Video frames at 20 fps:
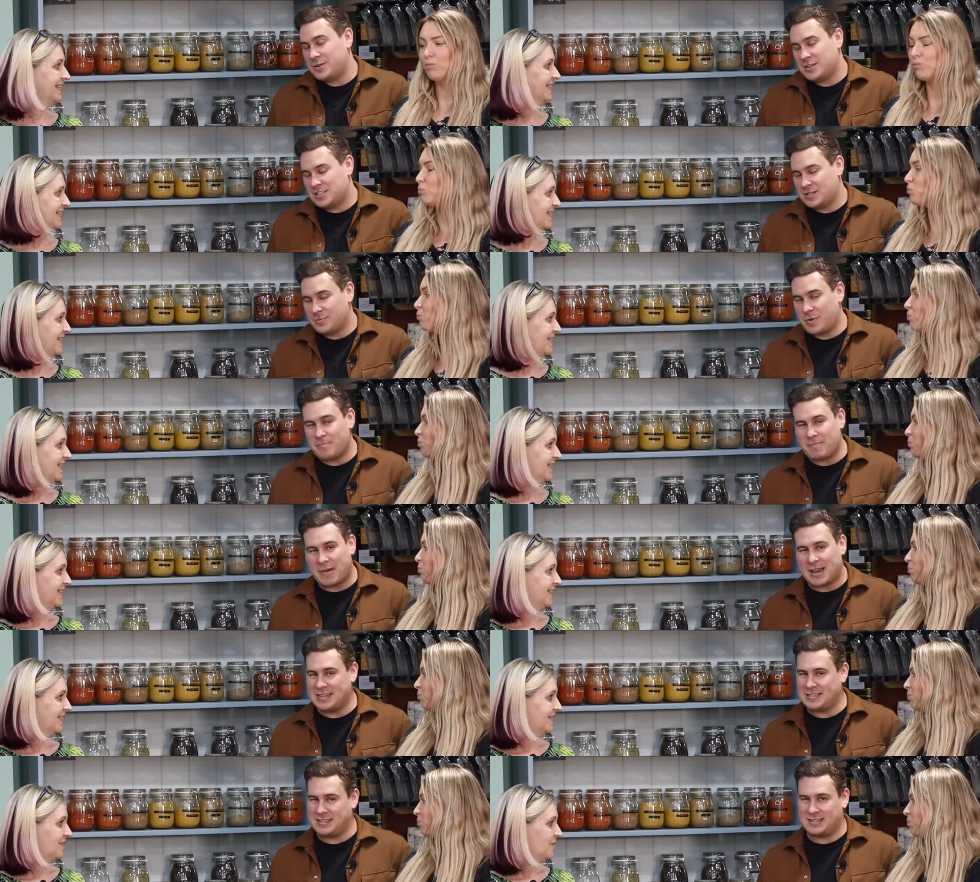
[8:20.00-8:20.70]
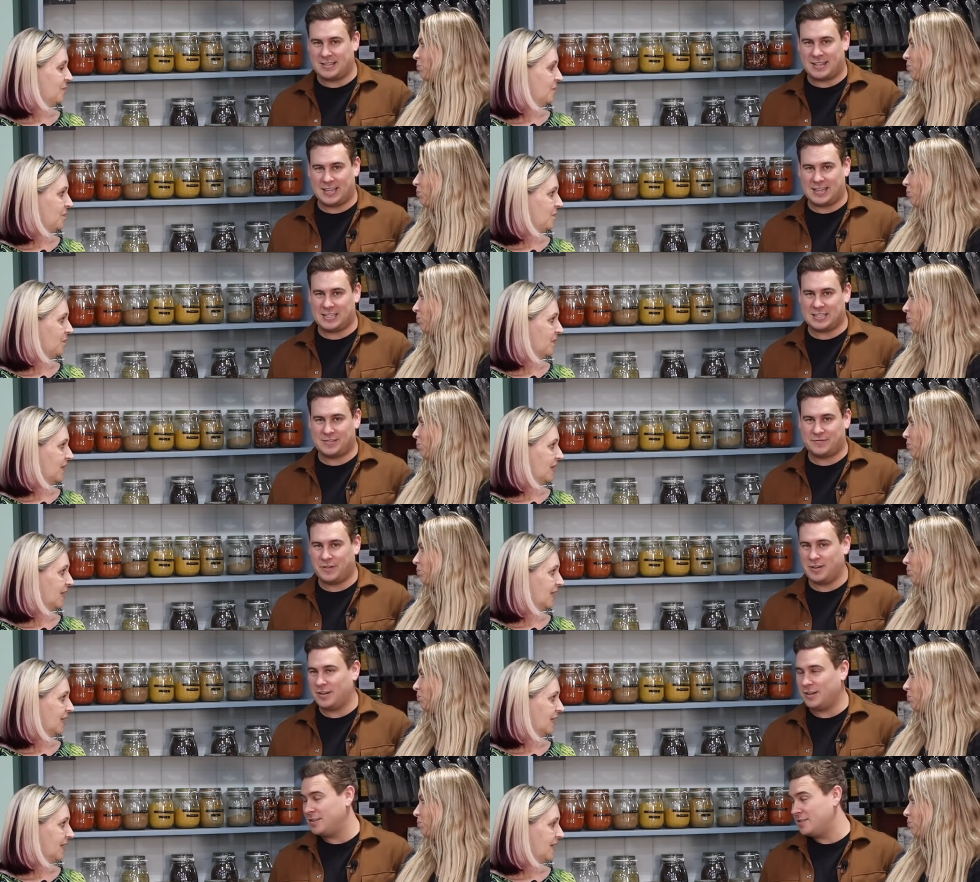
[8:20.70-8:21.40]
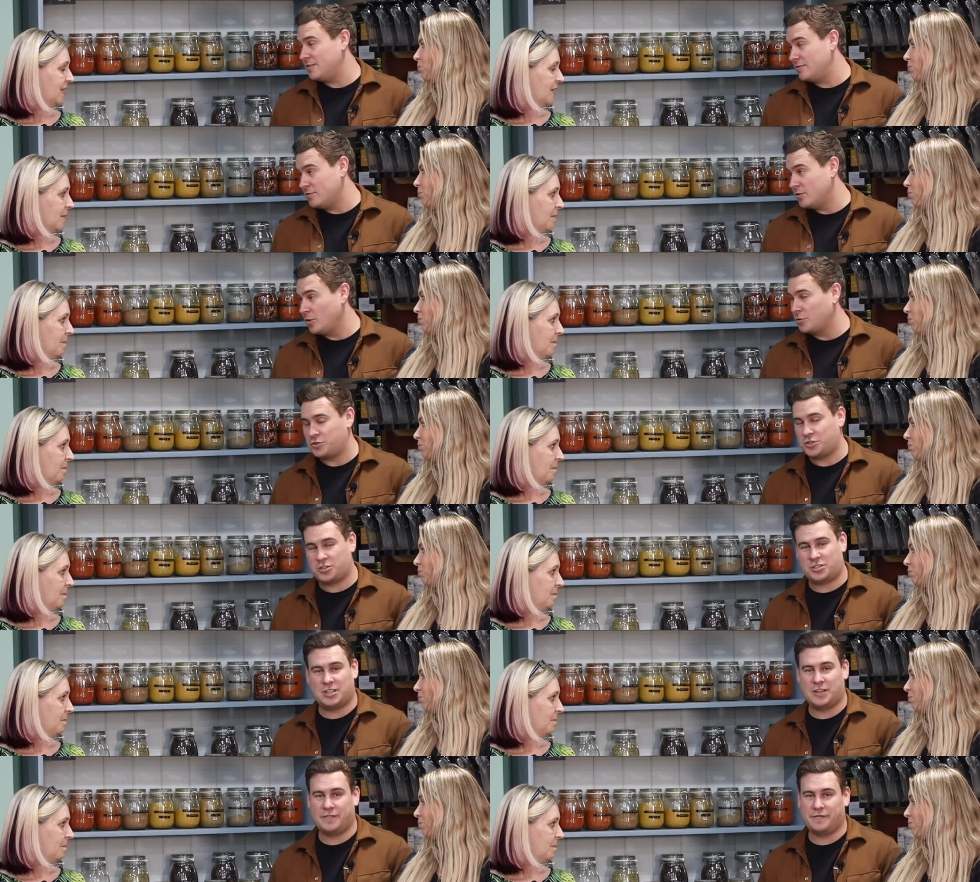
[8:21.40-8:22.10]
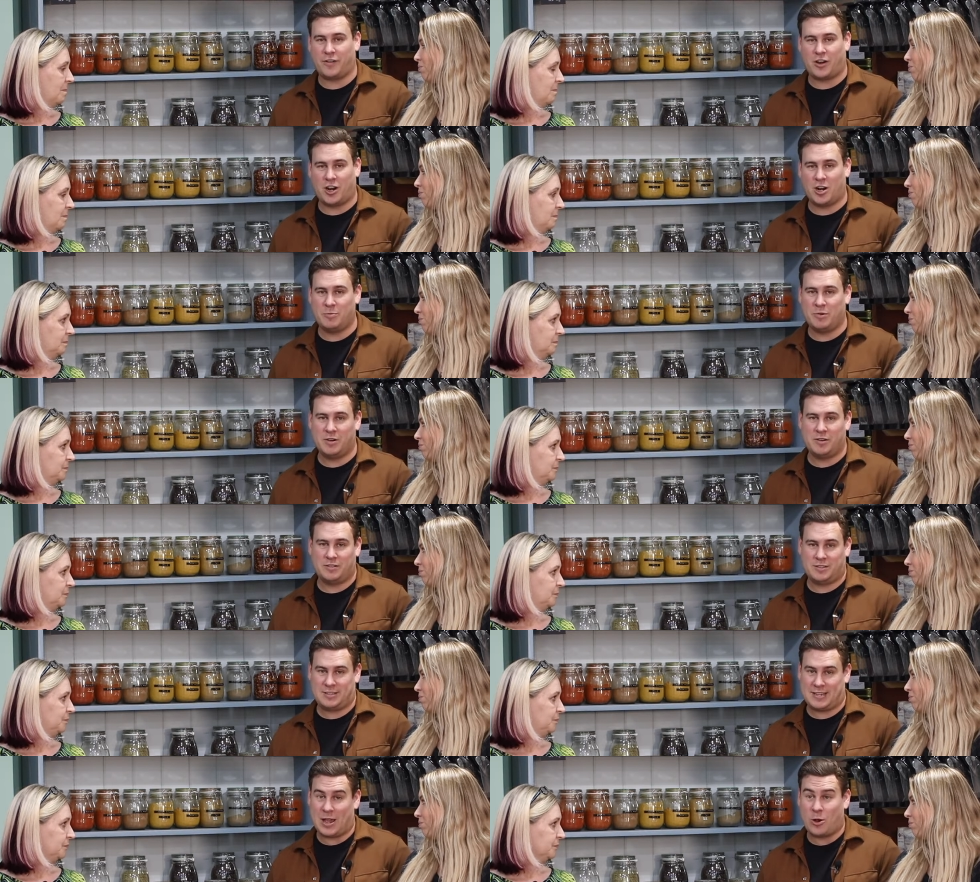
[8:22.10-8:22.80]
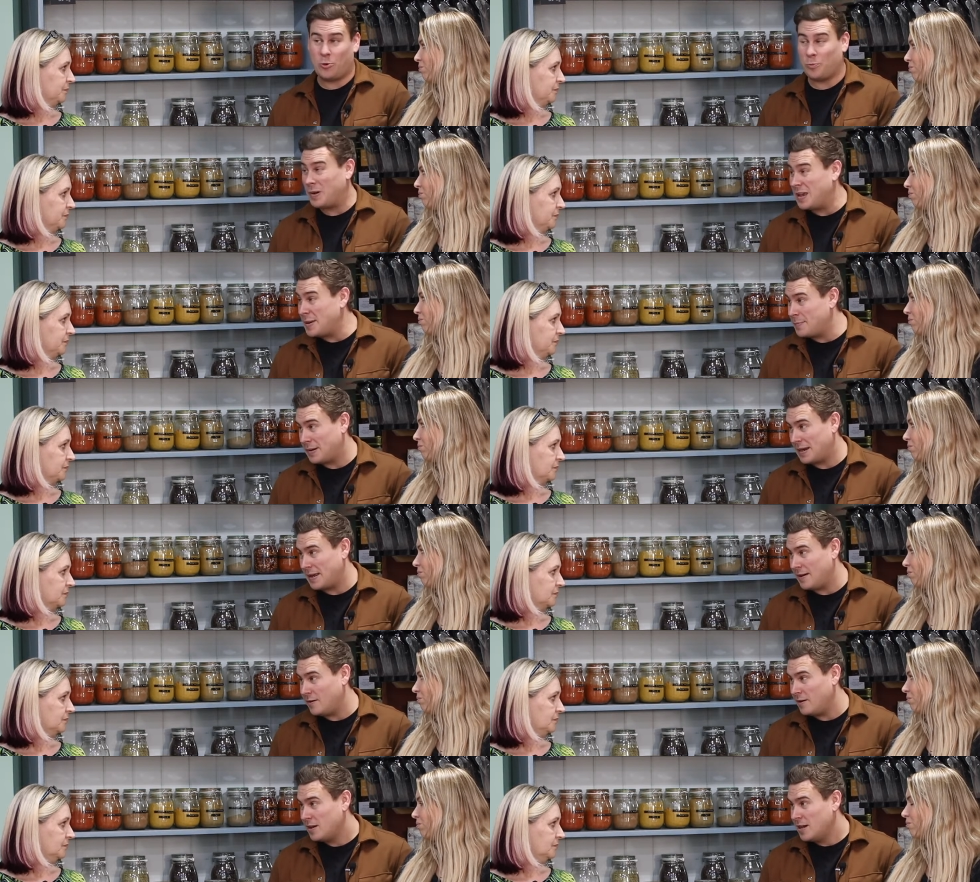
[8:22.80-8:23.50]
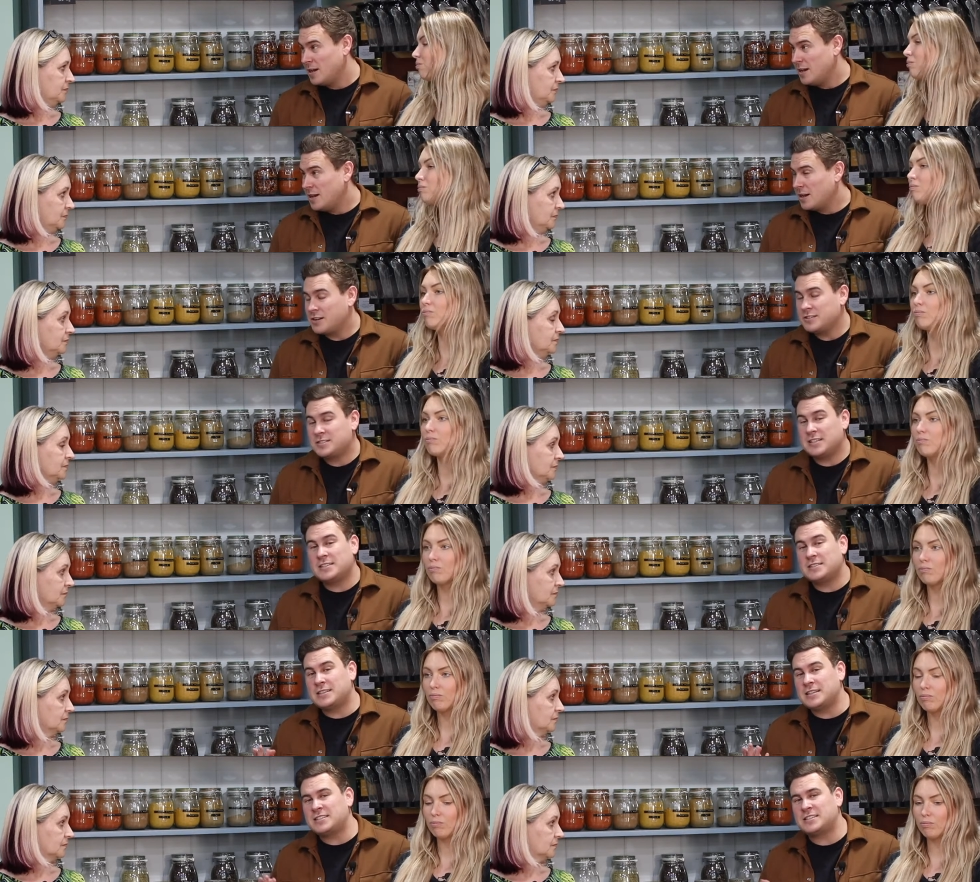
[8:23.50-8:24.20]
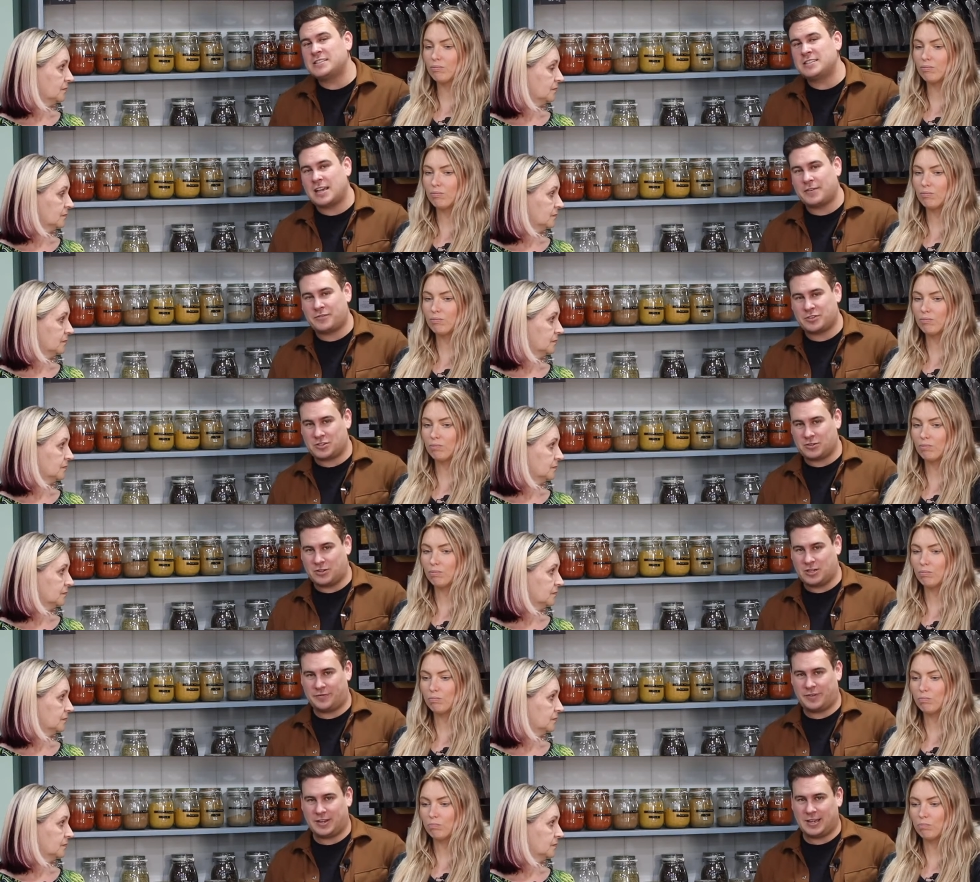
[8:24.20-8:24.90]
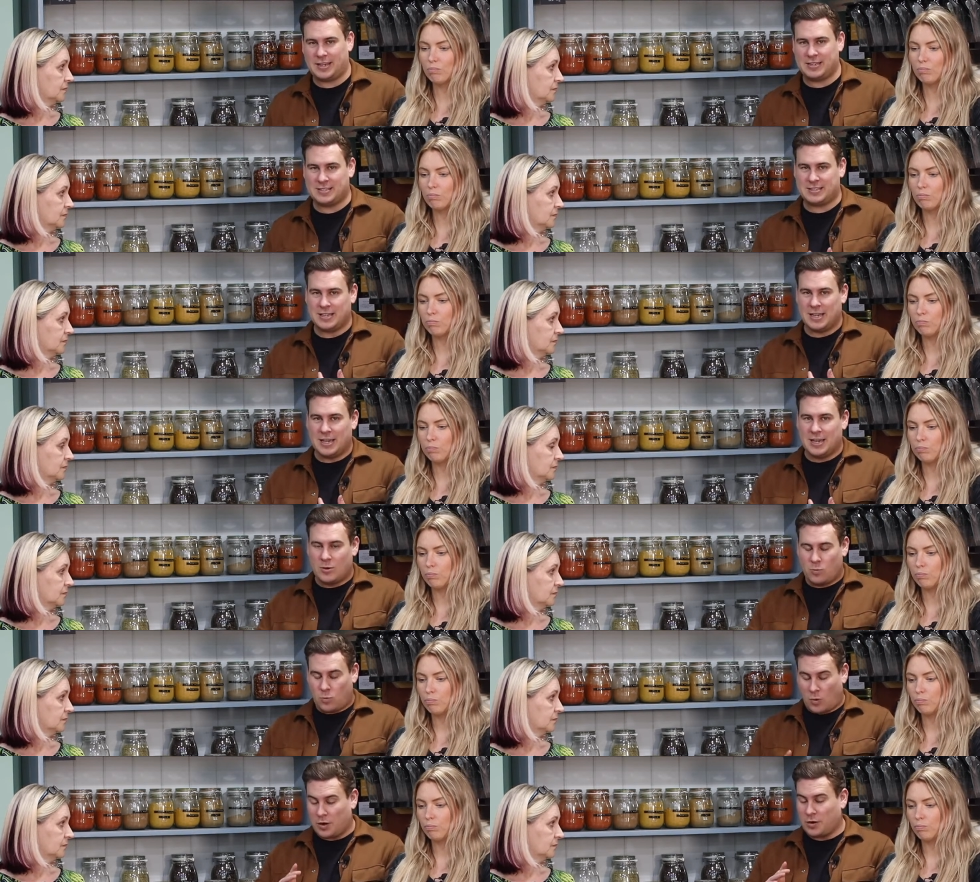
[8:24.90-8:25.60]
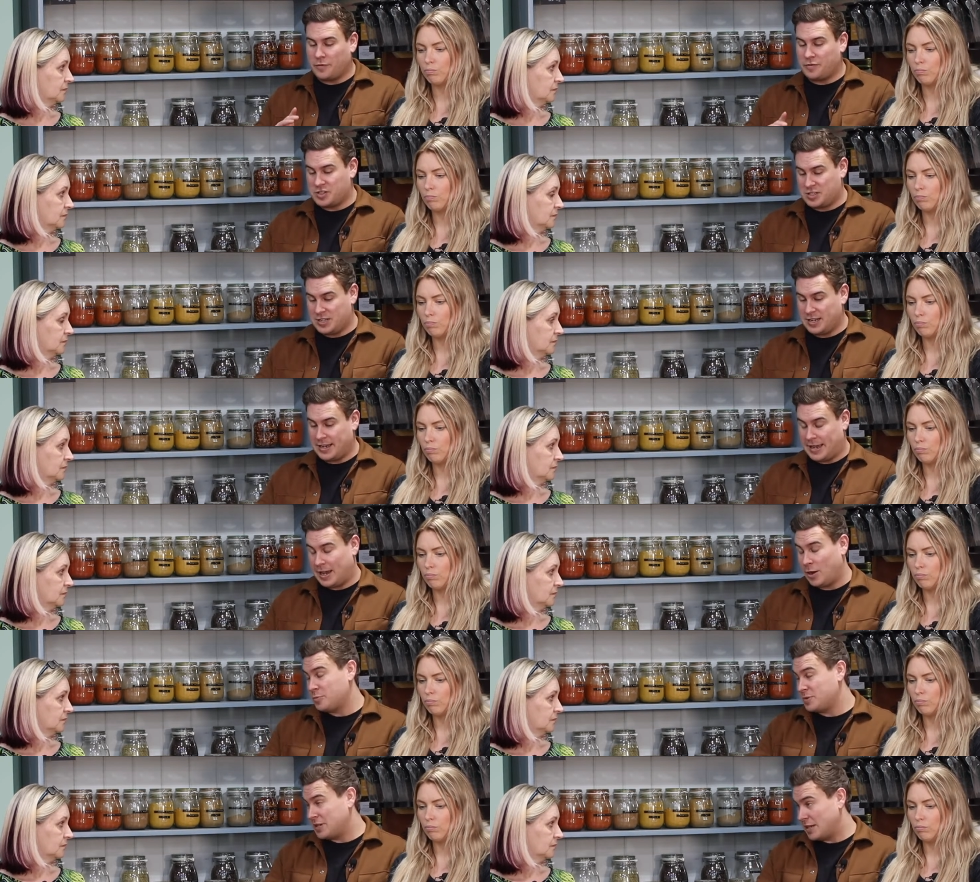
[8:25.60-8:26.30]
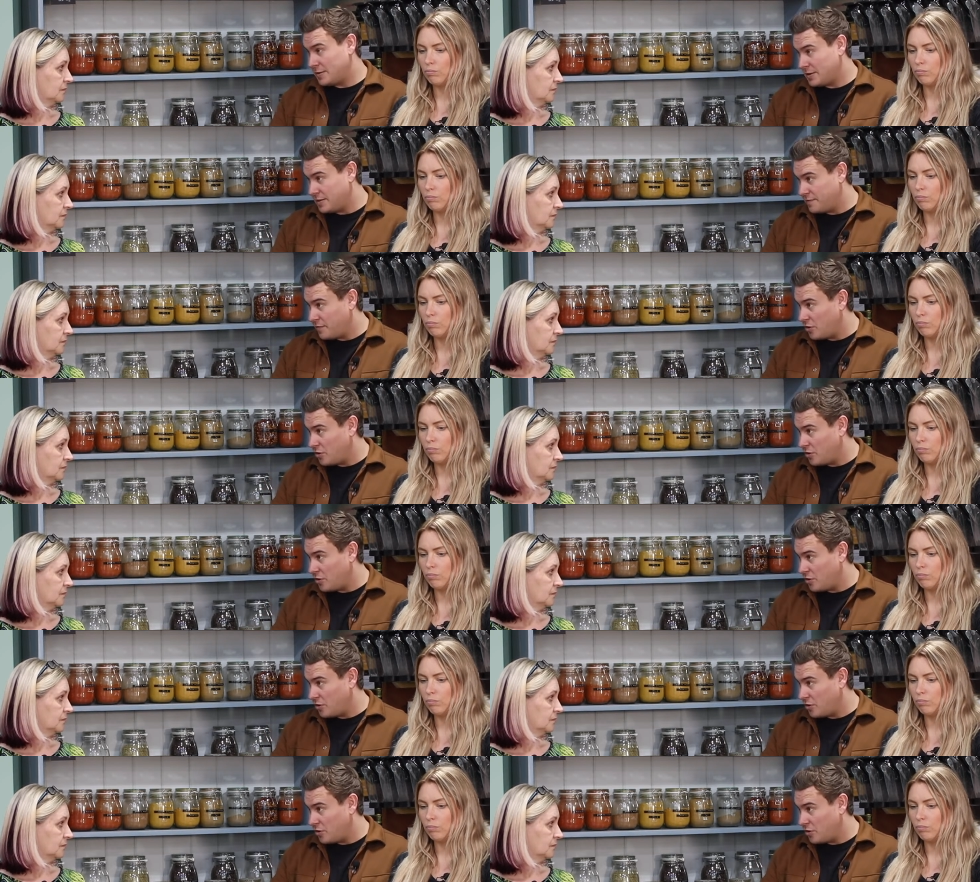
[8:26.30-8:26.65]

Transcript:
Speaker 1: doing some amazing things for not just the environment to help people out. Because this is the other side of it: is one, obviously, it helps out the